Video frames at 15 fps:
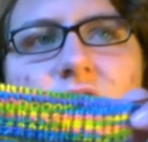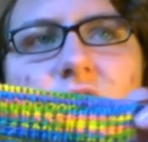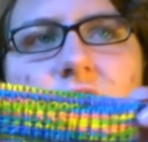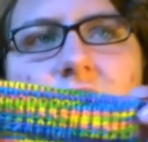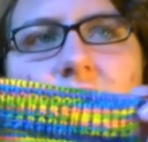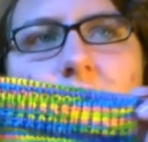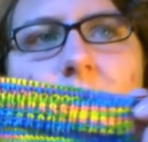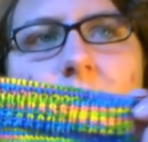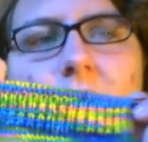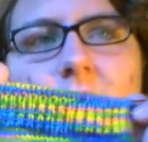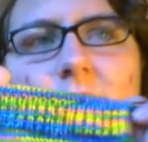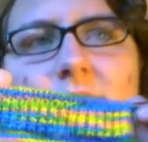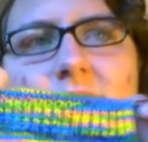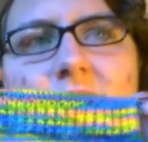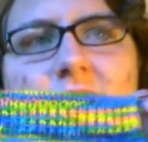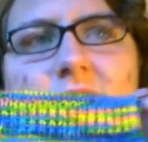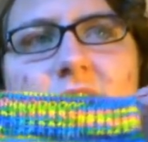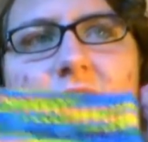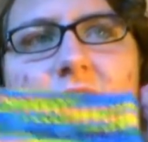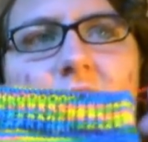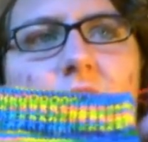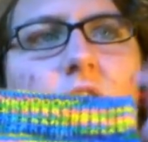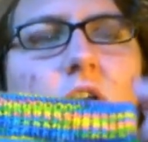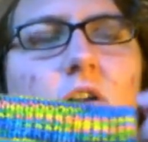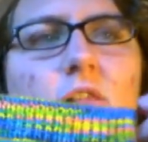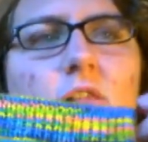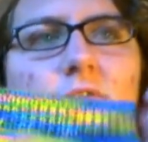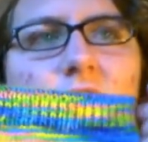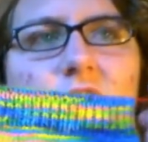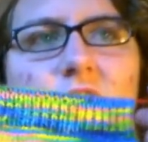yesterday when I was standing
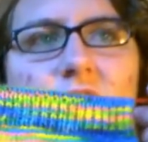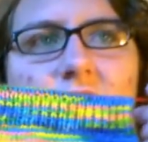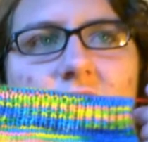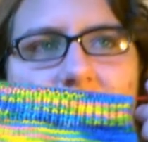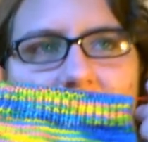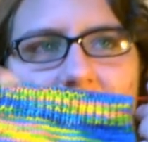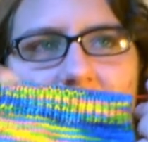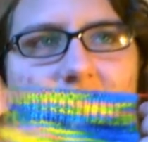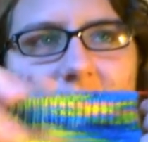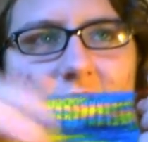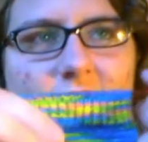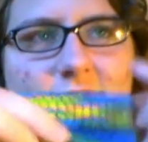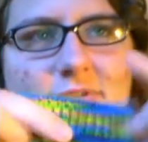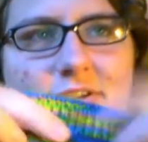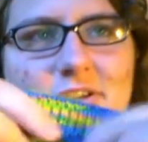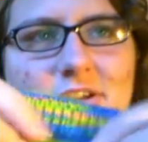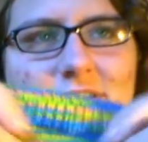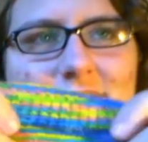in all of the lines,